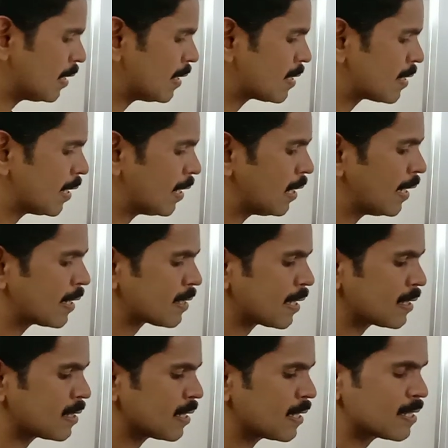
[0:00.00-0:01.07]
This chain-like
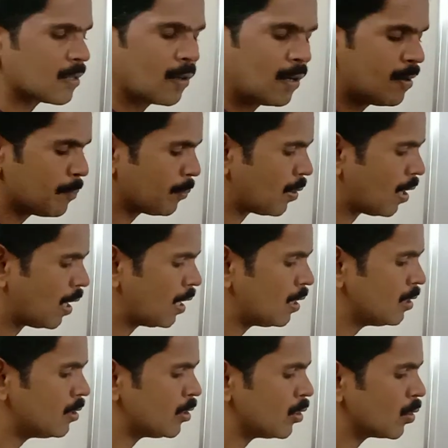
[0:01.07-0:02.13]
structure is called
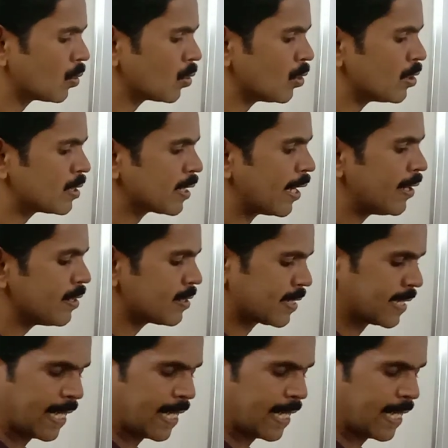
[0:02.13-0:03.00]
polynucleotide